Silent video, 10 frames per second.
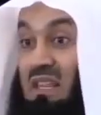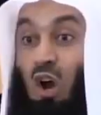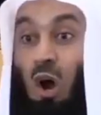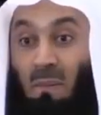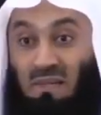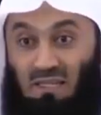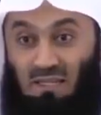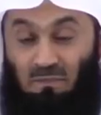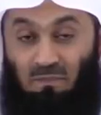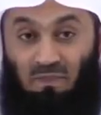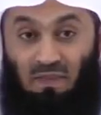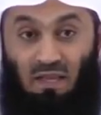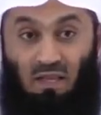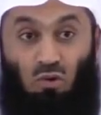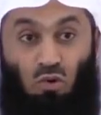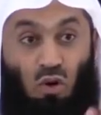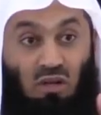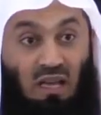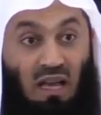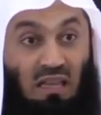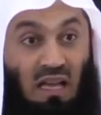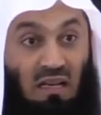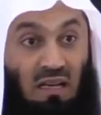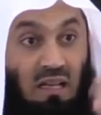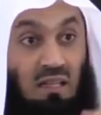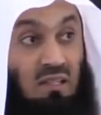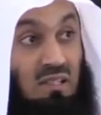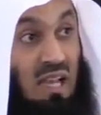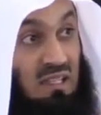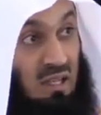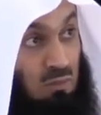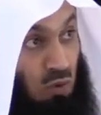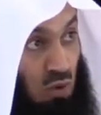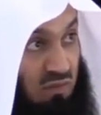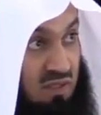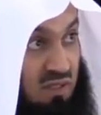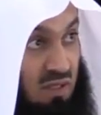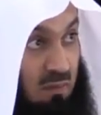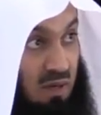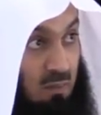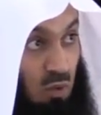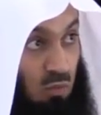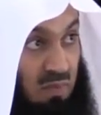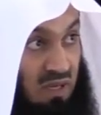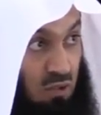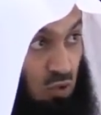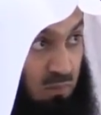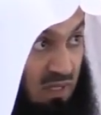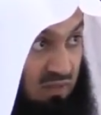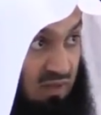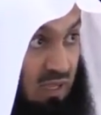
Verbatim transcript: be the opposite. You call the adhan, Satan moves. But a mu'min, a true believer,